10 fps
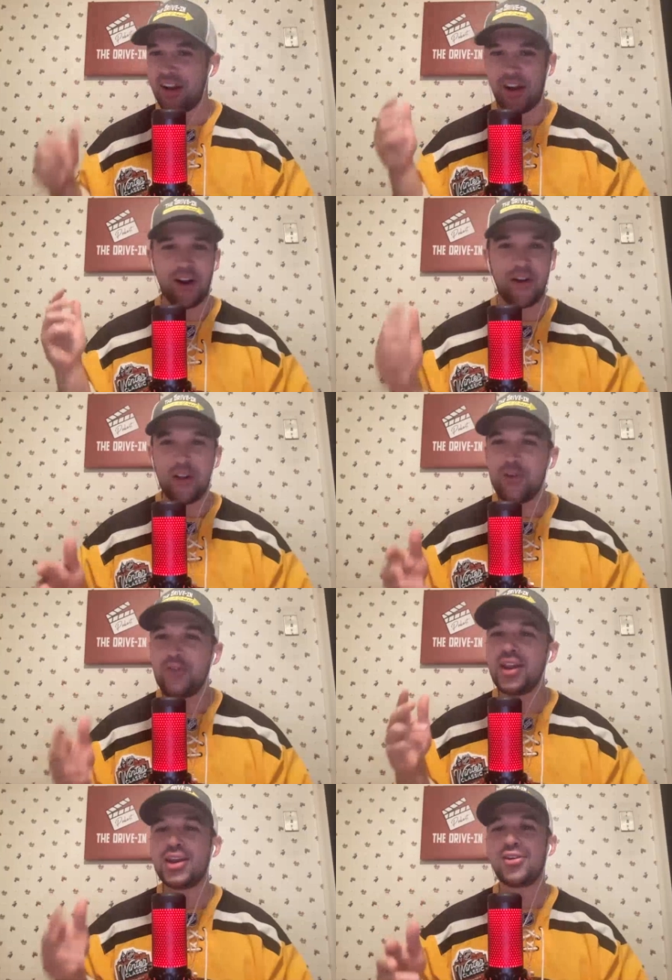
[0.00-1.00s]
Our new
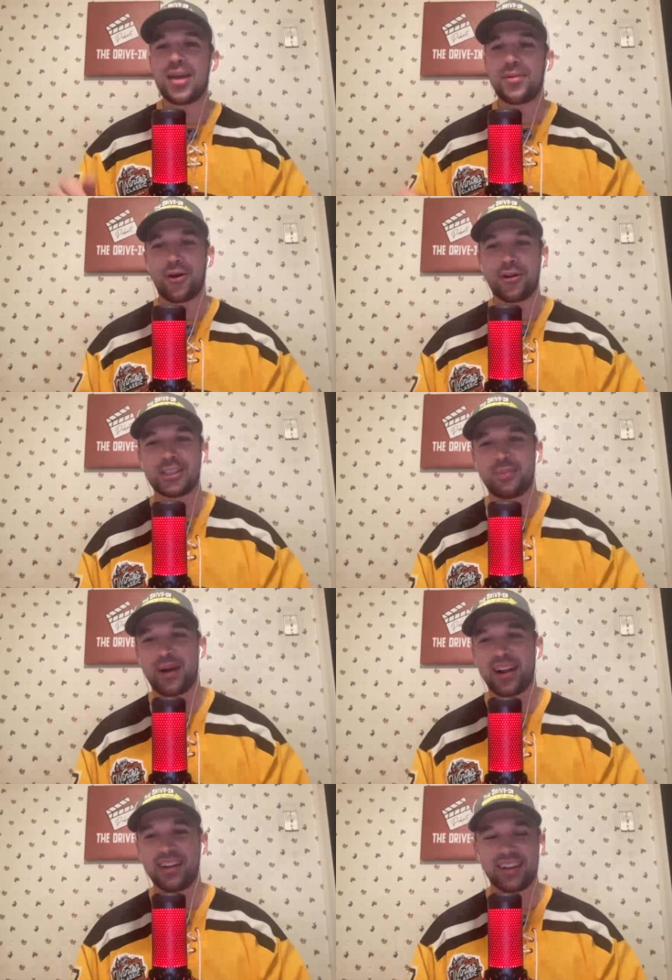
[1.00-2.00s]
video game
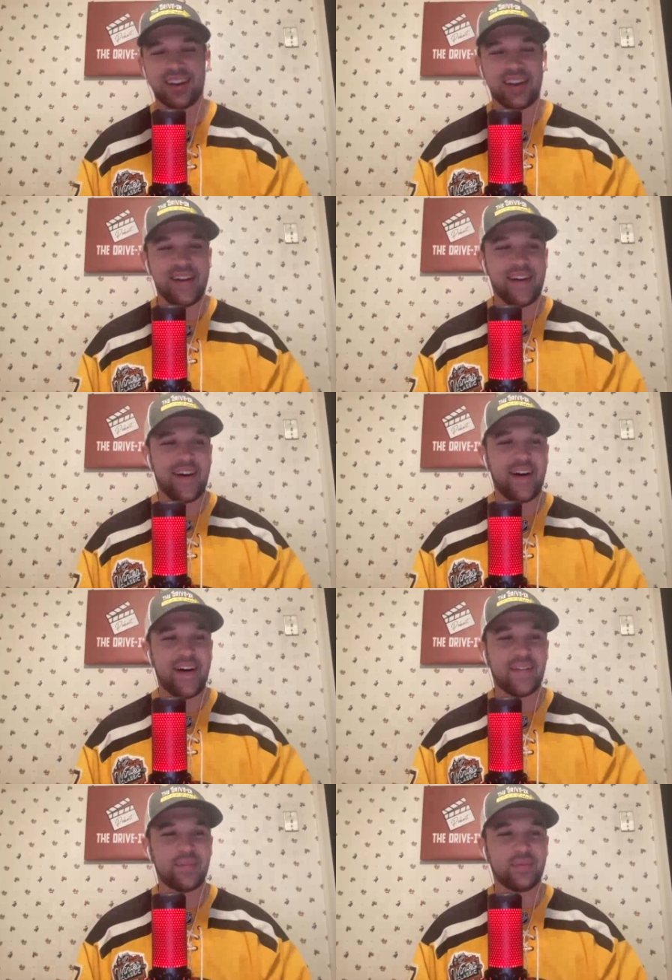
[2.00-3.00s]
correspondent,
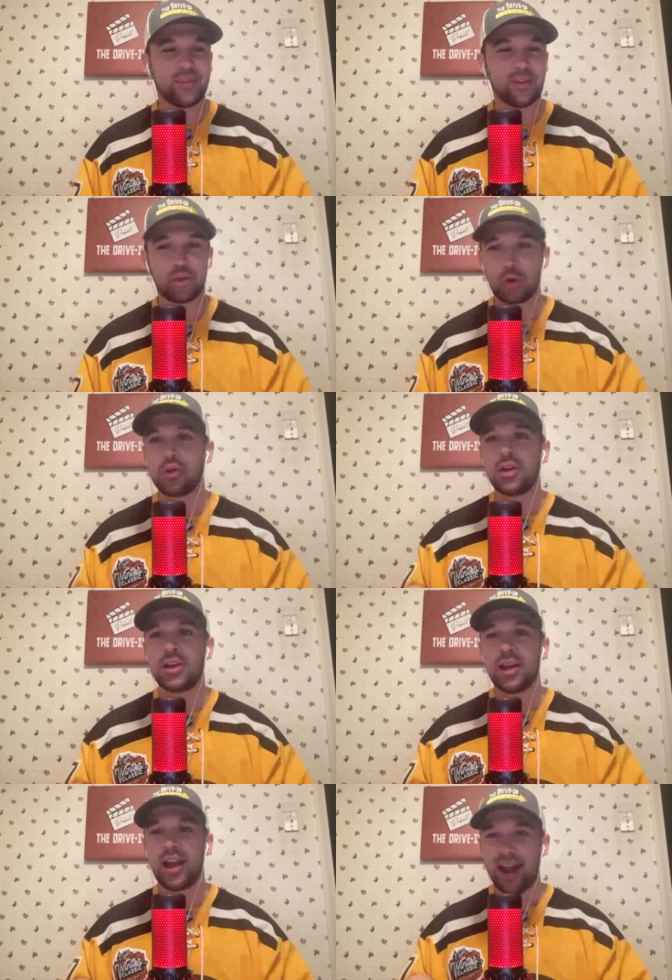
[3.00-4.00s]
um,
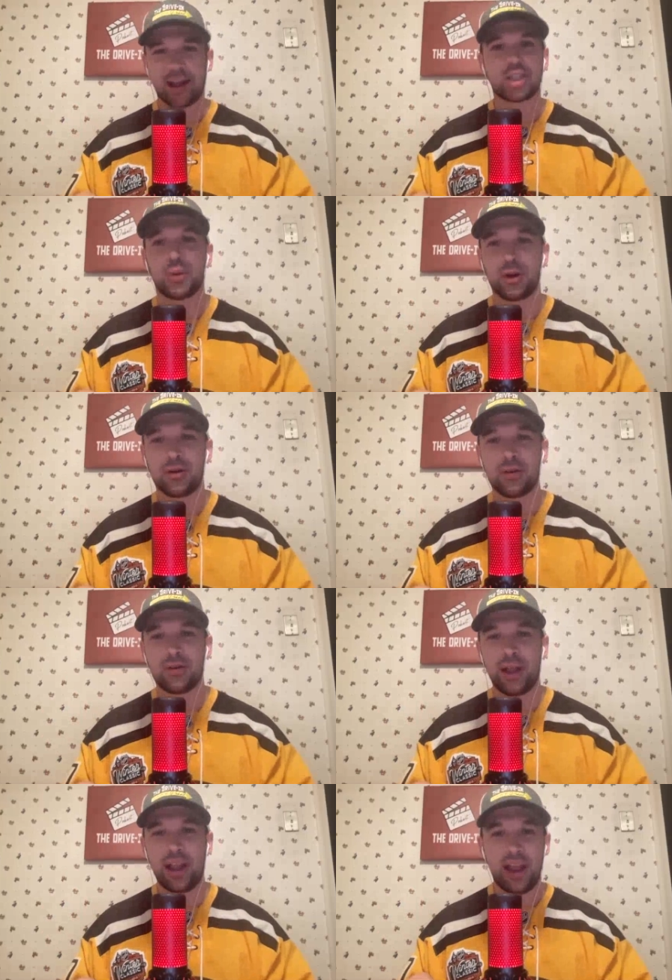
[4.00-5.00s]
truly an expert
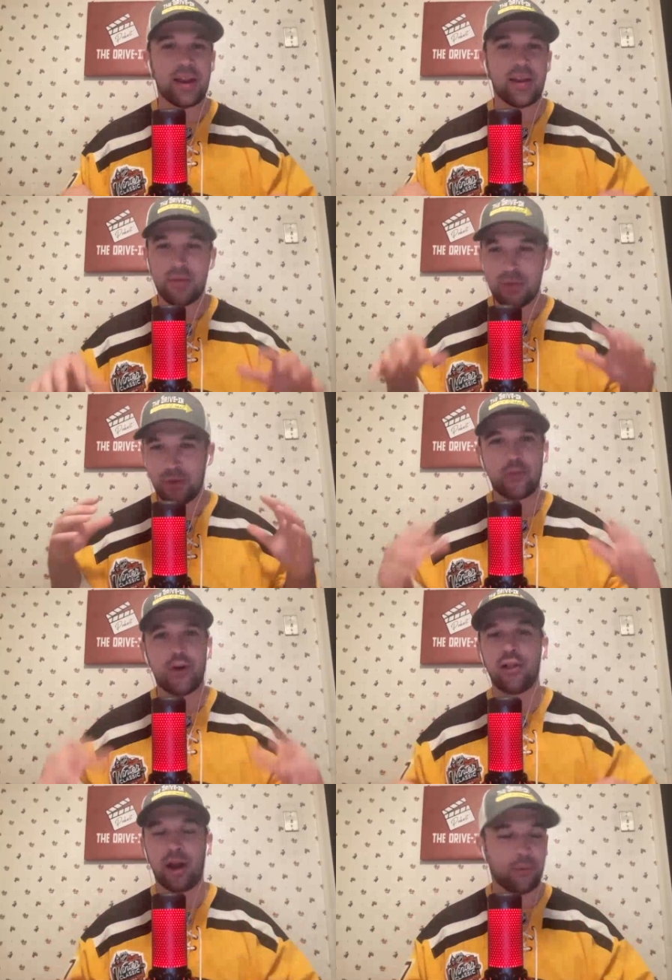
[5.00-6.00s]
in the
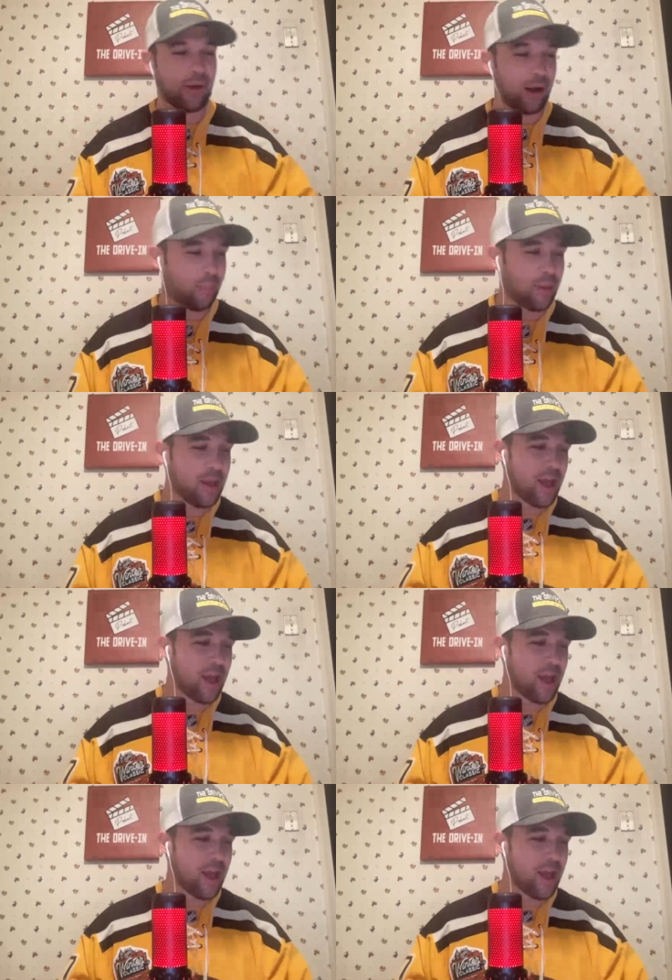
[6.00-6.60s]
Fallout realm.